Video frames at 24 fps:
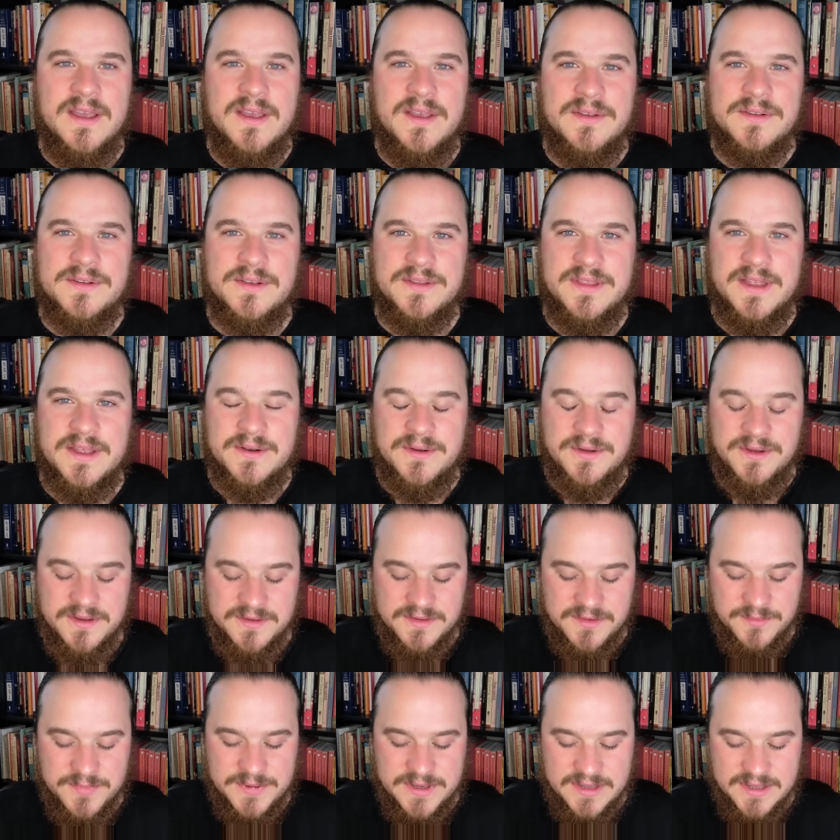so that
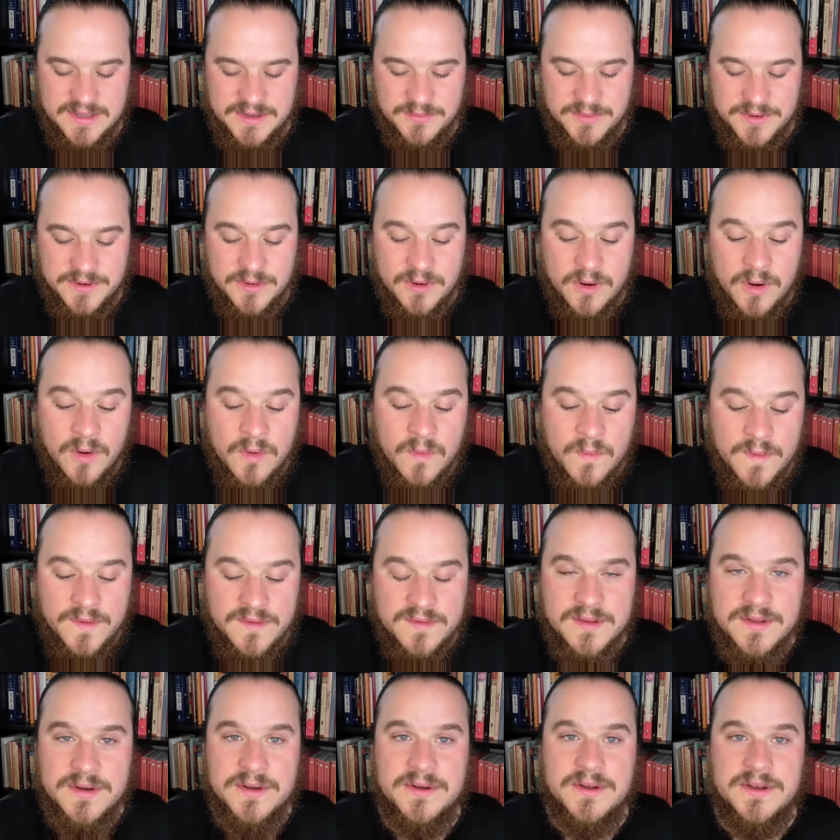ultimately we're
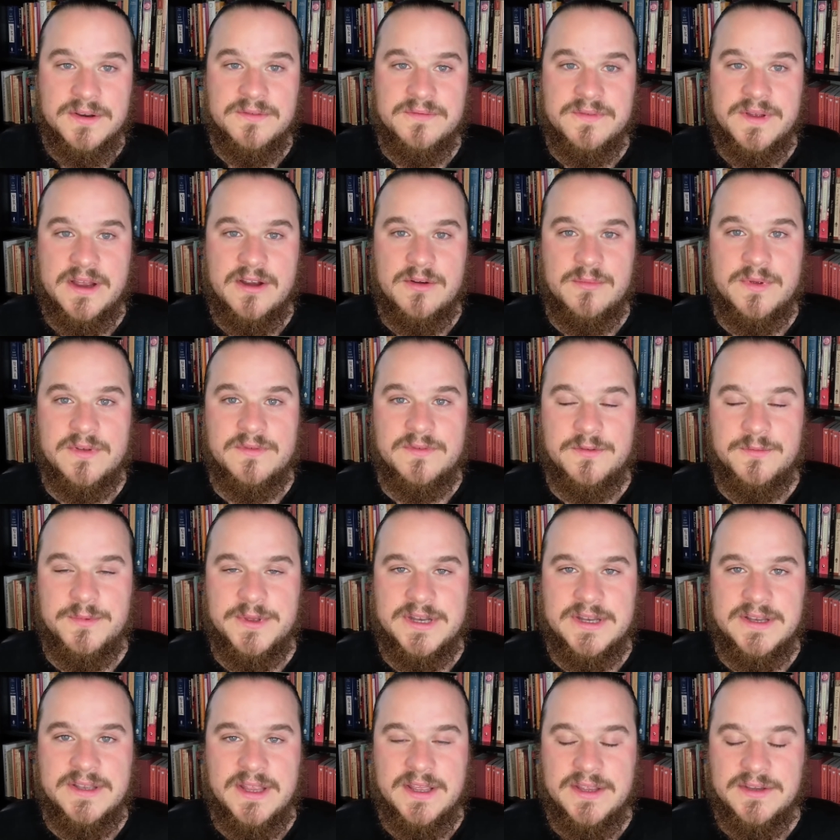always in a good environment for
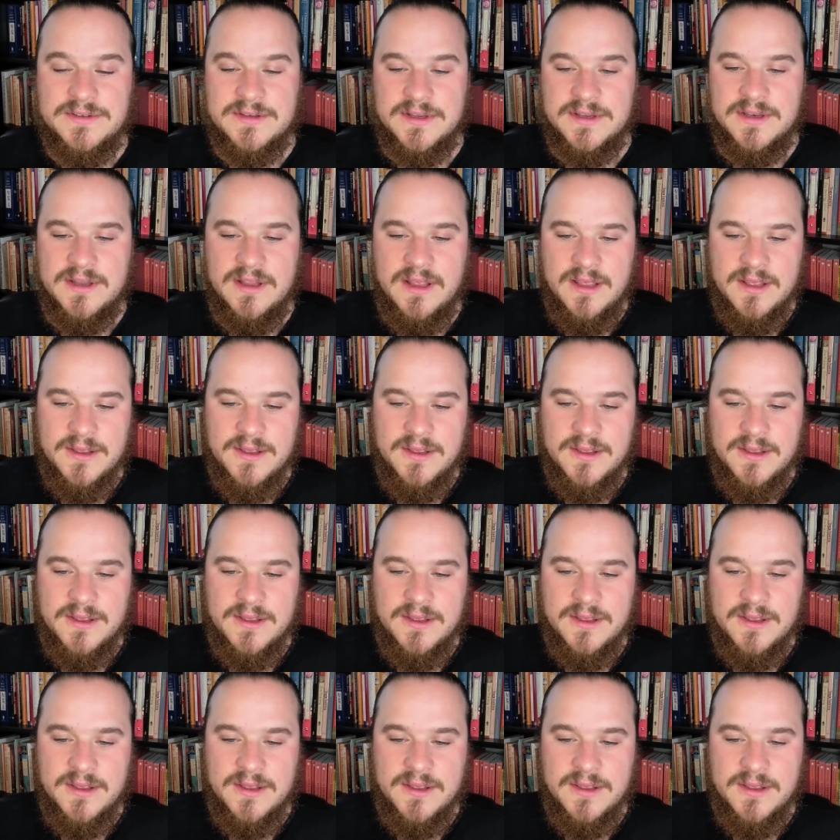meditation.